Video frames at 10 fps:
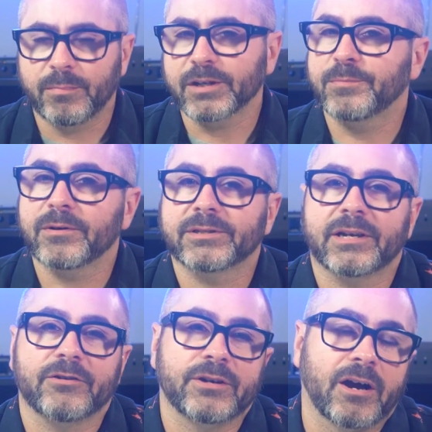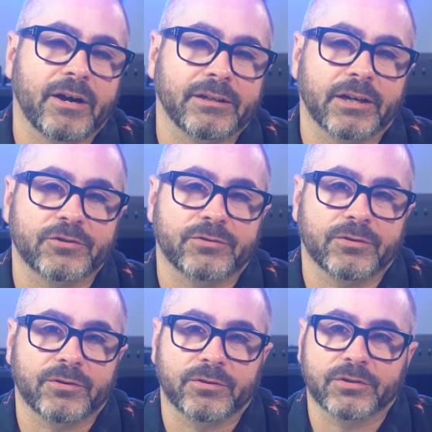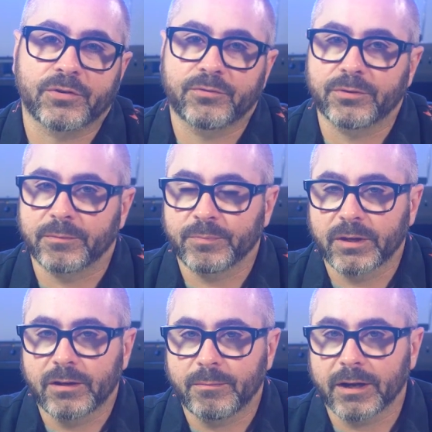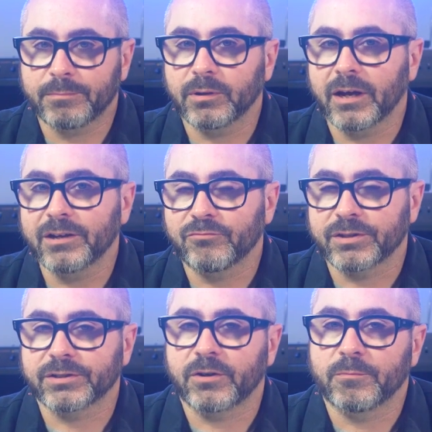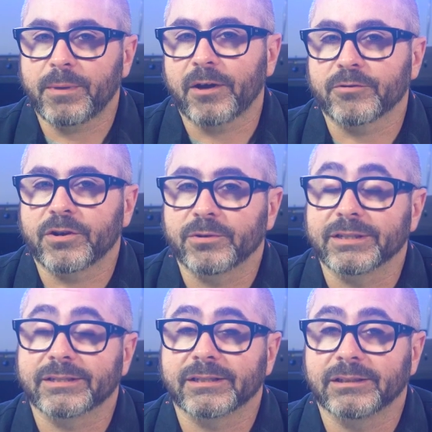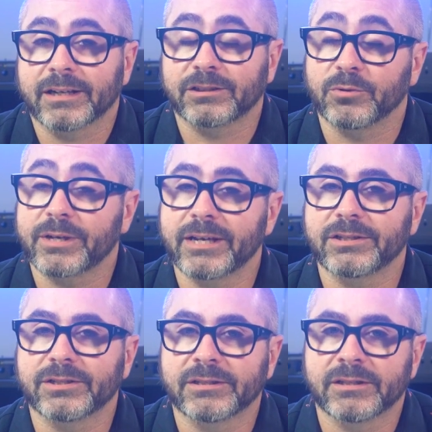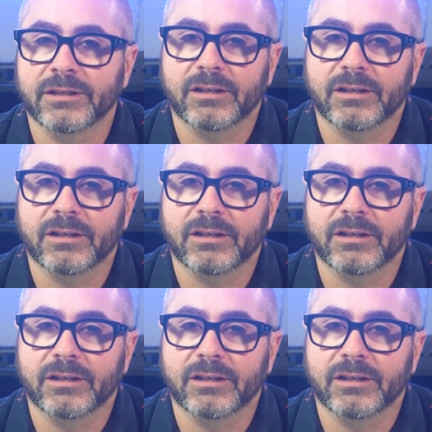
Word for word: Busbars carry high electrical currents through them, by applying Resicoat powder coat in select locations,